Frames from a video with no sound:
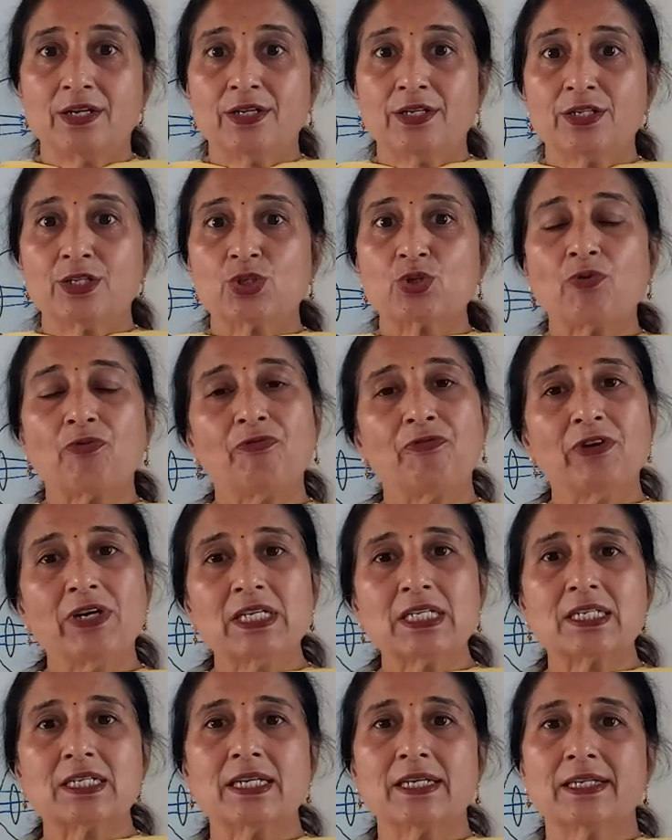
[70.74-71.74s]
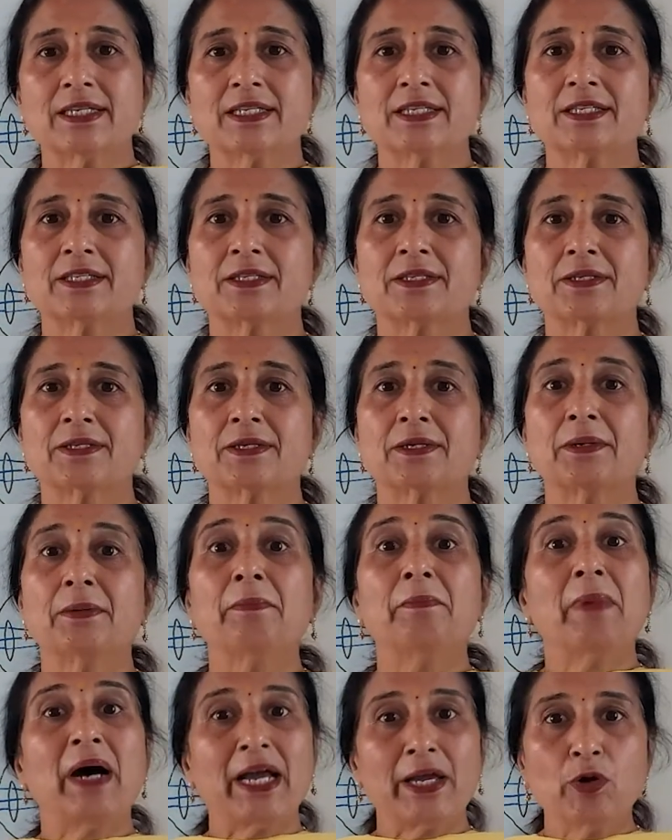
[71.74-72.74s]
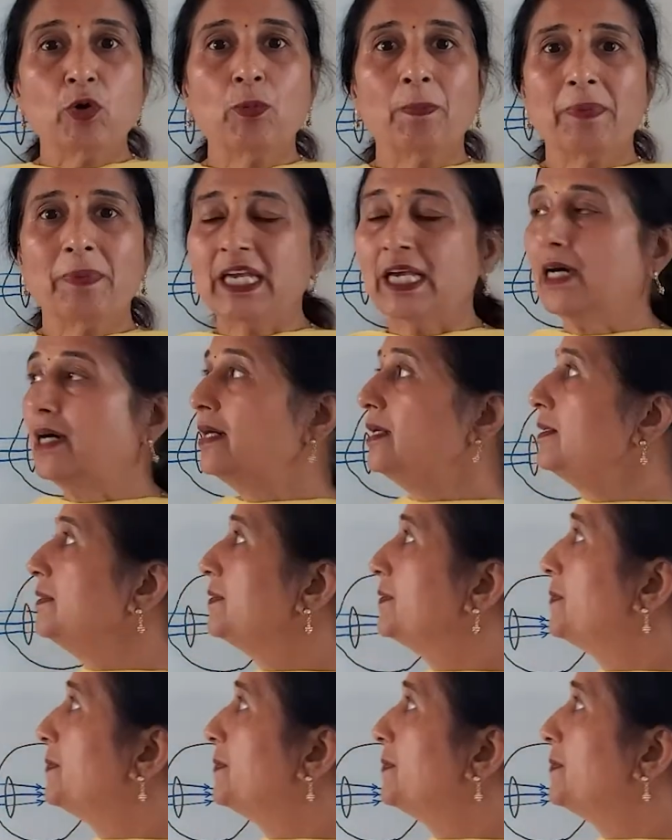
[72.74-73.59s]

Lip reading: So first is myopia.